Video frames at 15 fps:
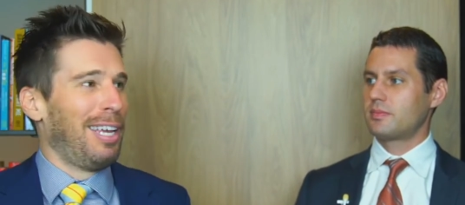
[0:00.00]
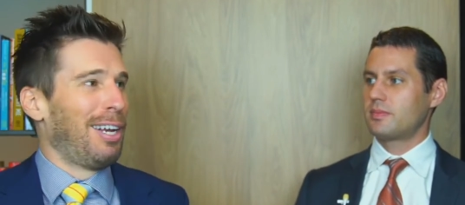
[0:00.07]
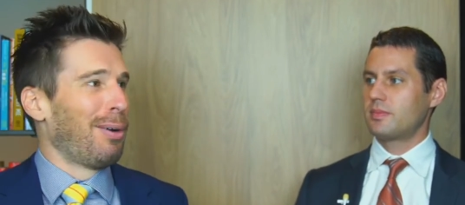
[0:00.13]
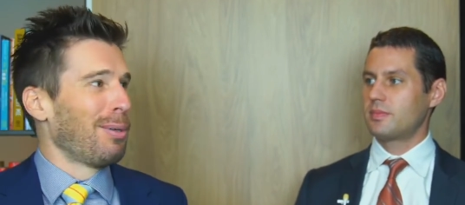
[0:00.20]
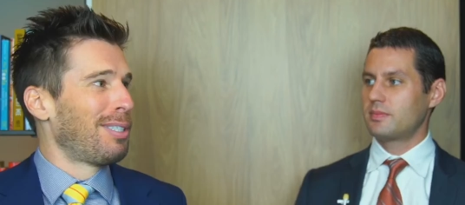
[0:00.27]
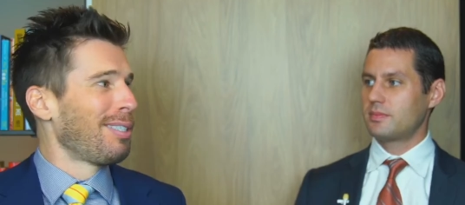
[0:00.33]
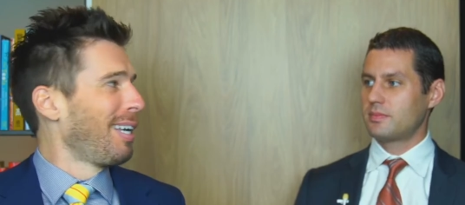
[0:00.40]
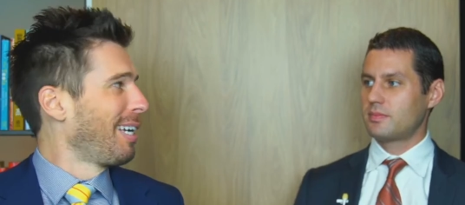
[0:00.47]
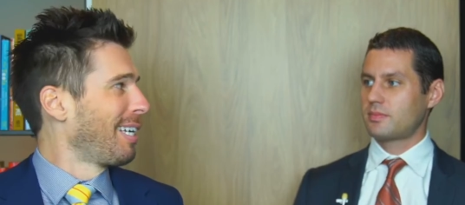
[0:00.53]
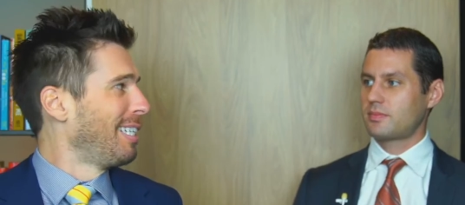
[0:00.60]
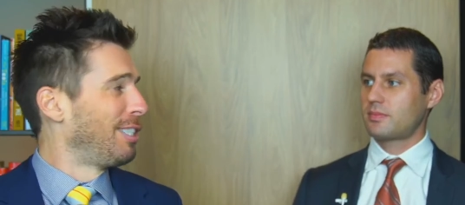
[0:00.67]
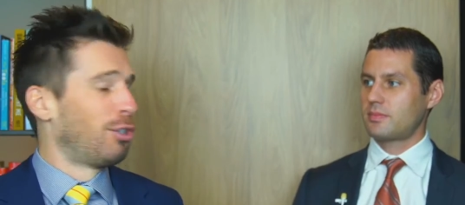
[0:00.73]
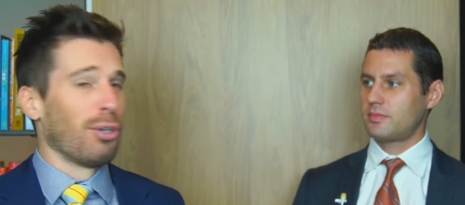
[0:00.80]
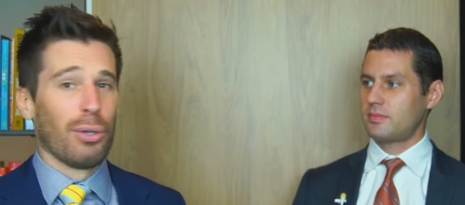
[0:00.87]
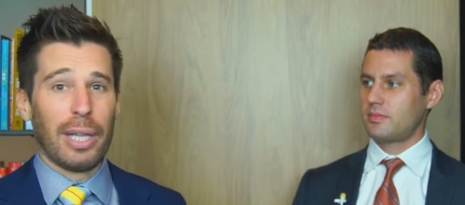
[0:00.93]
Speaker 1: You know, it's like
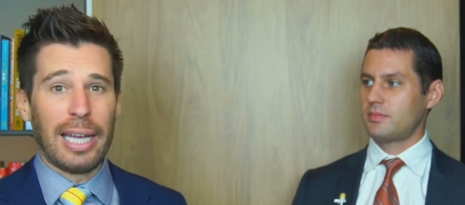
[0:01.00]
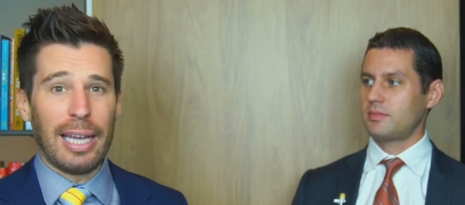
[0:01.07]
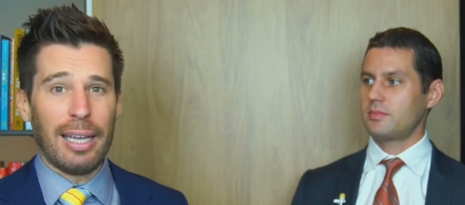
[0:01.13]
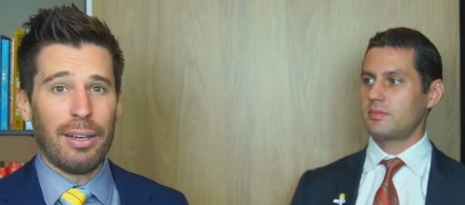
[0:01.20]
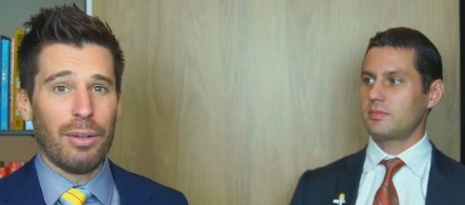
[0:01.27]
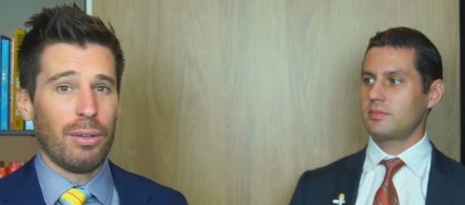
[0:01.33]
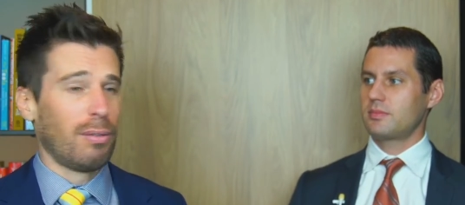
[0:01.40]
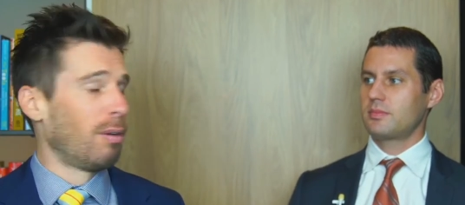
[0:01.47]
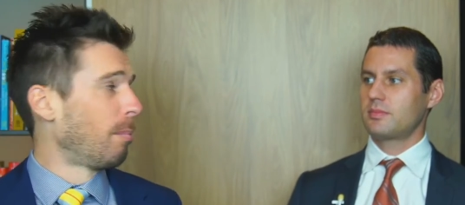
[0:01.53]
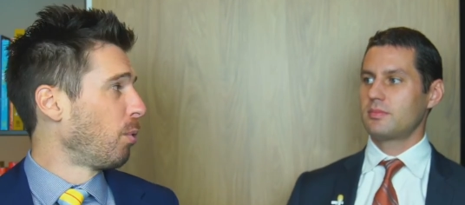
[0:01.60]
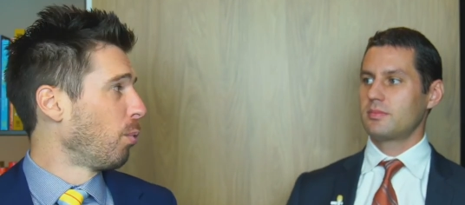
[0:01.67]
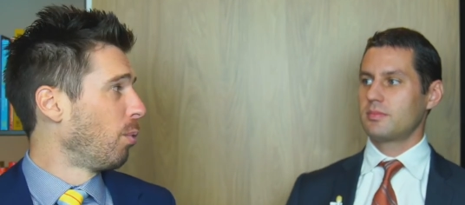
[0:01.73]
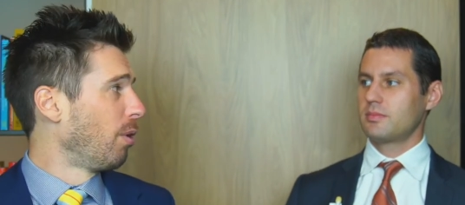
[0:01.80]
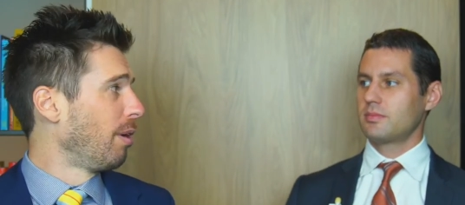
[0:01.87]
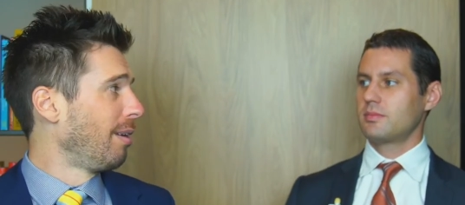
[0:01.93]
it's delayed. Number
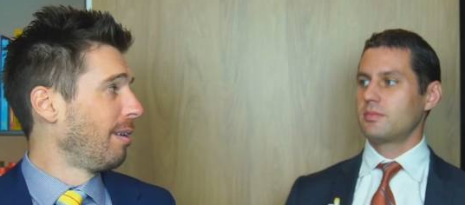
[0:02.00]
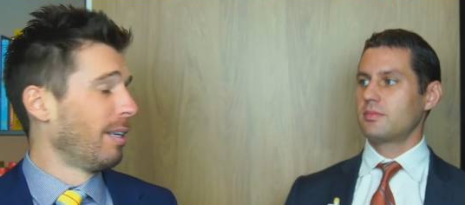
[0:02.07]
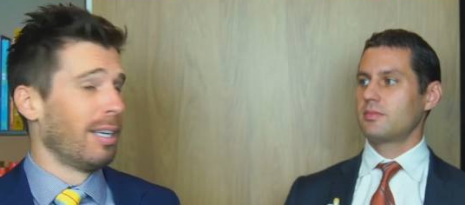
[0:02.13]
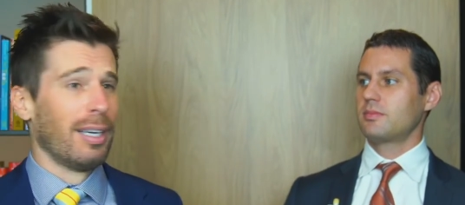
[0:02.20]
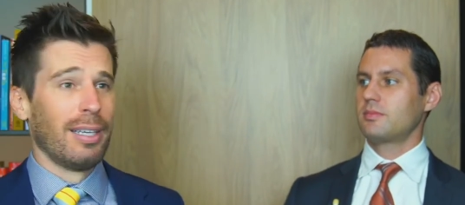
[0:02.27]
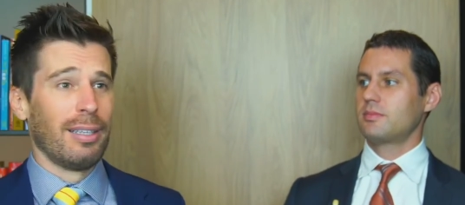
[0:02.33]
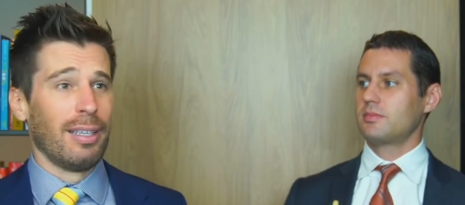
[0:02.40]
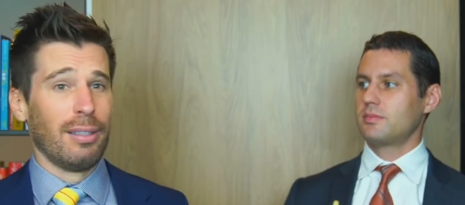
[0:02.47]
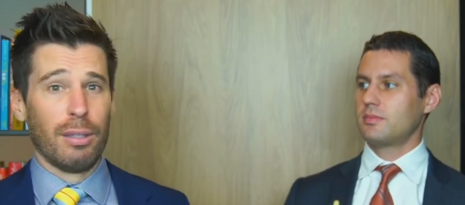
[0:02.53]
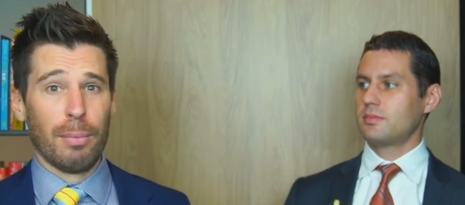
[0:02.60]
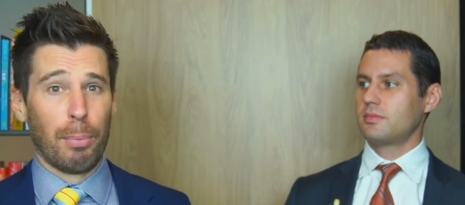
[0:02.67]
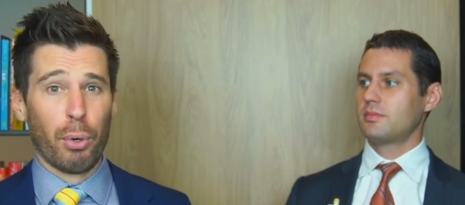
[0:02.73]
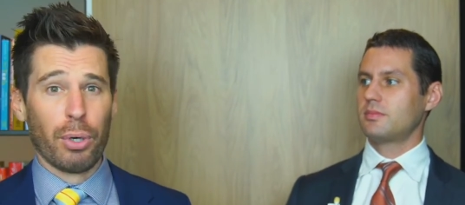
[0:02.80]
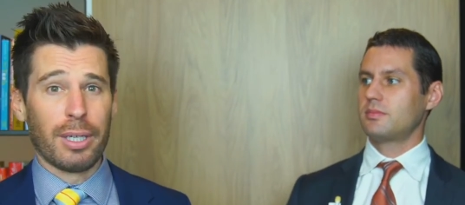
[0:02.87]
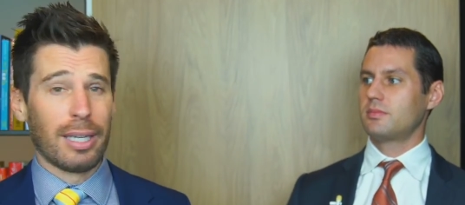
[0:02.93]
one, the
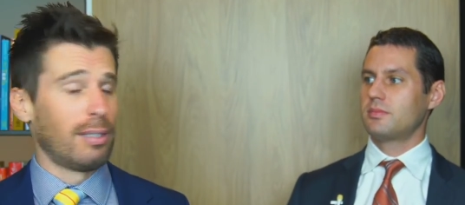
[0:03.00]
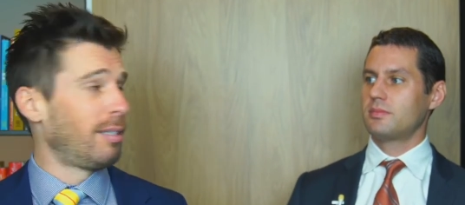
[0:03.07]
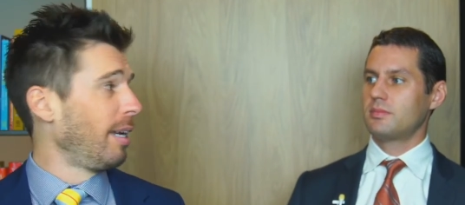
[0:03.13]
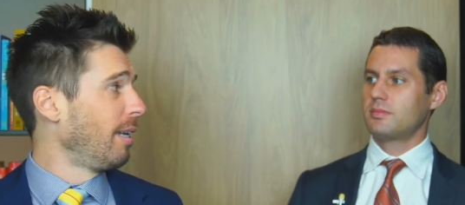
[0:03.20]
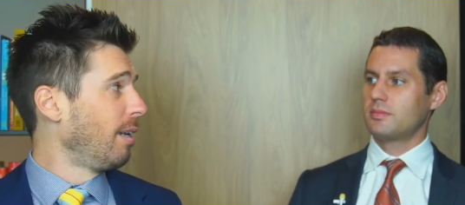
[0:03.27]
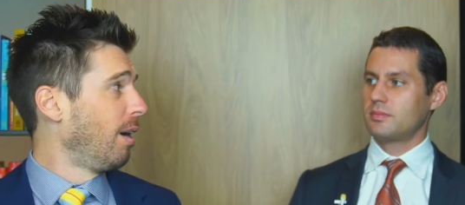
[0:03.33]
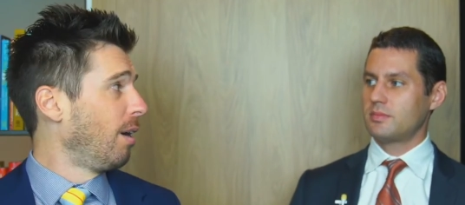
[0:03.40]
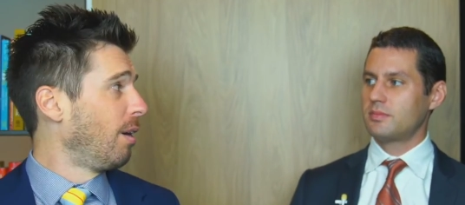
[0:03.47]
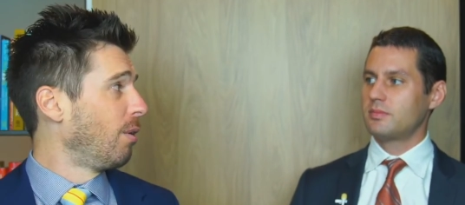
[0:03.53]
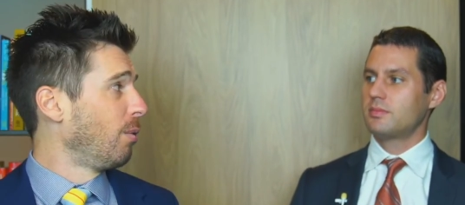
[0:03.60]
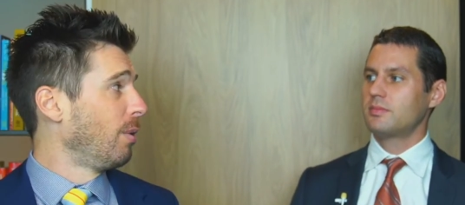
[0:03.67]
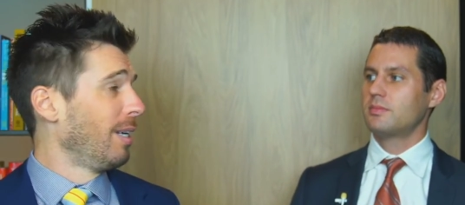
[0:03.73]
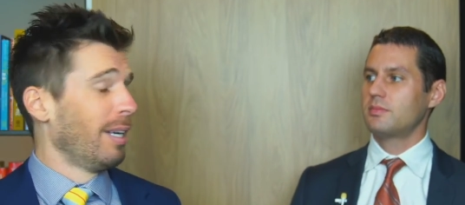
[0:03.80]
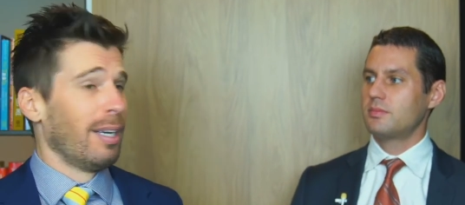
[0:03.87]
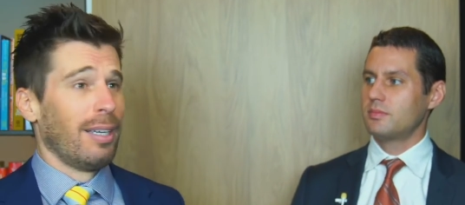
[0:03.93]
board could say
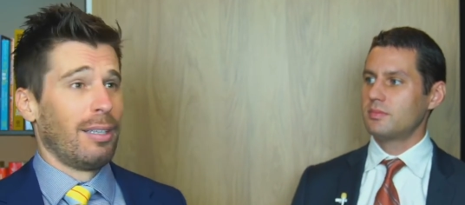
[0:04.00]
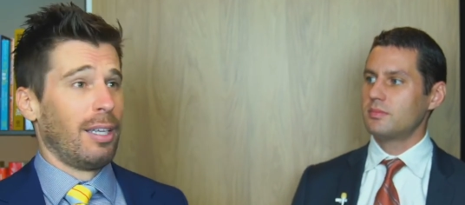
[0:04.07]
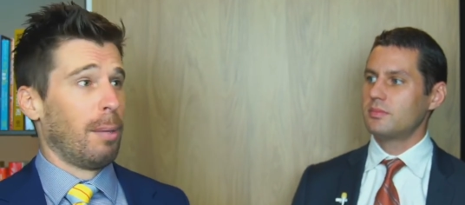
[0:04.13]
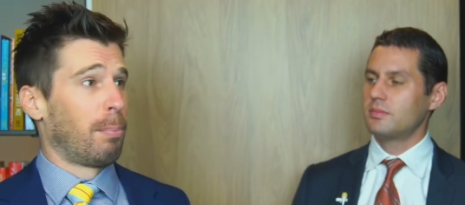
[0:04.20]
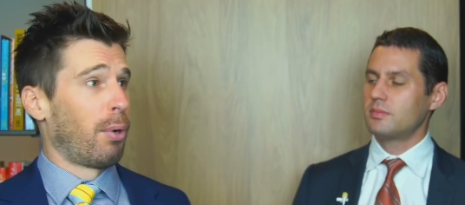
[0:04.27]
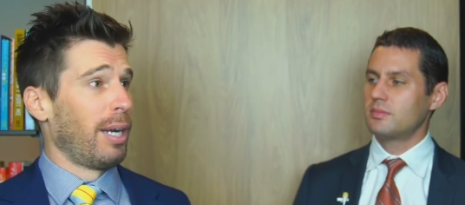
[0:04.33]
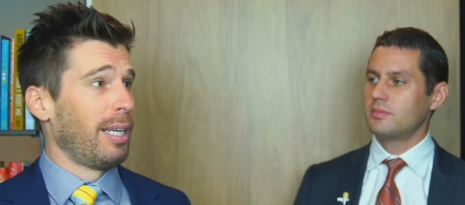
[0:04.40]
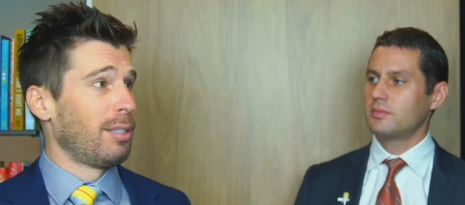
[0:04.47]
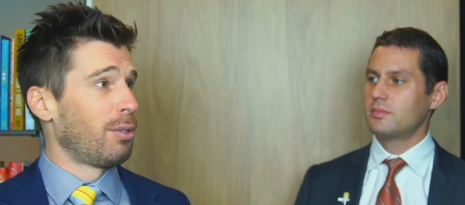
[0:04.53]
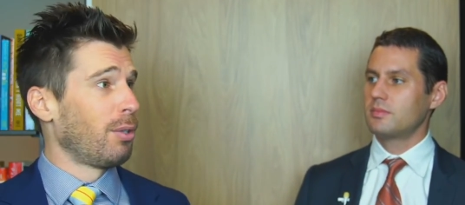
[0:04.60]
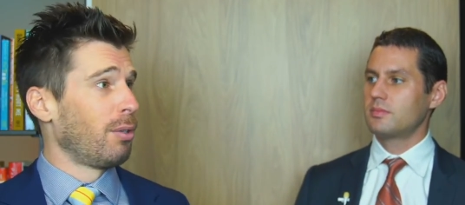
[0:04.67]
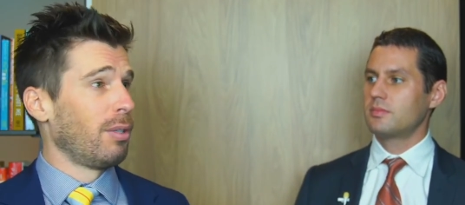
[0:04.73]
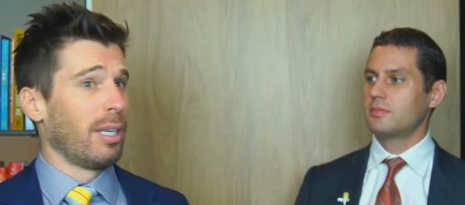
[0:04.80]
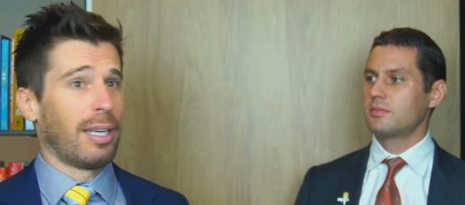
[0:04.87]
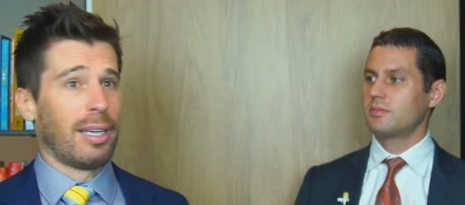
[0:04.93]
no. The appraisal, the